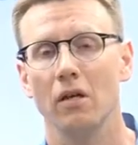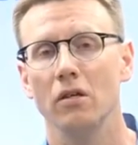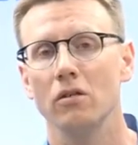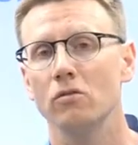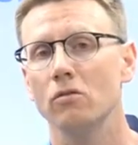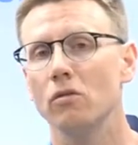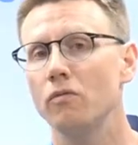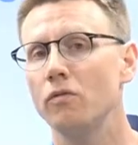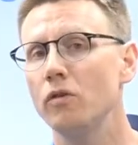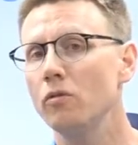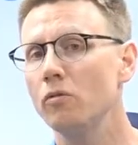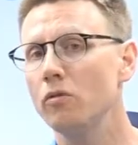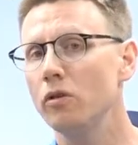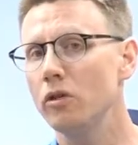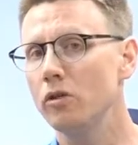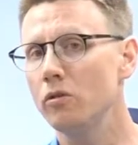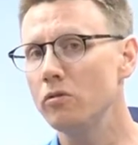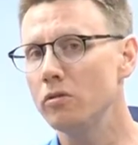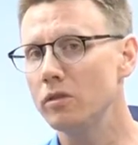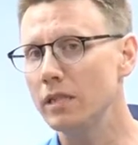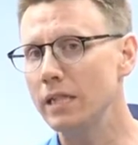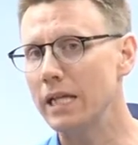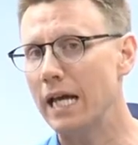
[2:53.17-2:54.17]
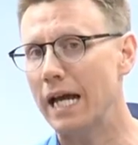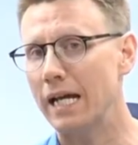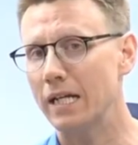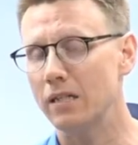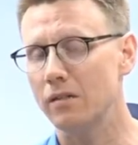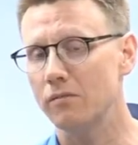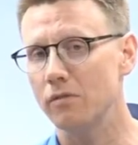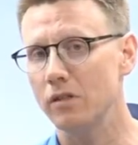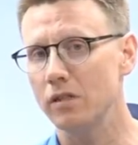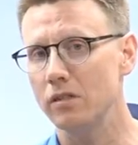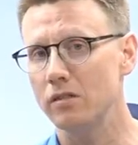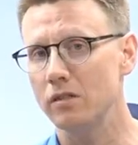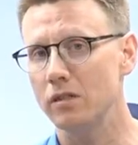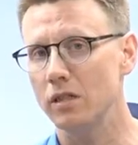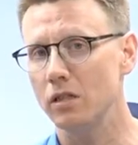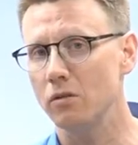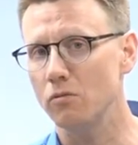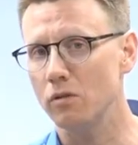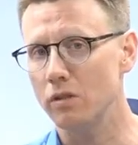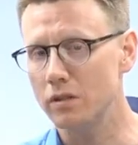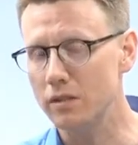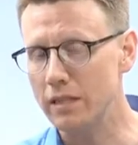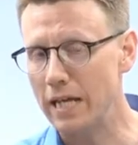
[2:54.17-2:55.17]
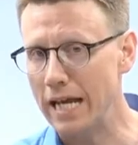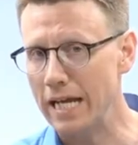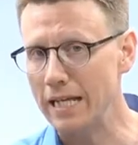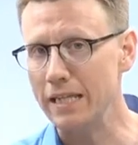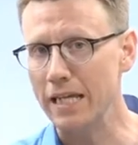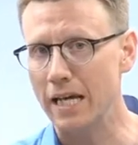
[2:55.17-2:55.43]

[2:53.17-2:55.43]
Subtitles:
So if you were using active listening, you would take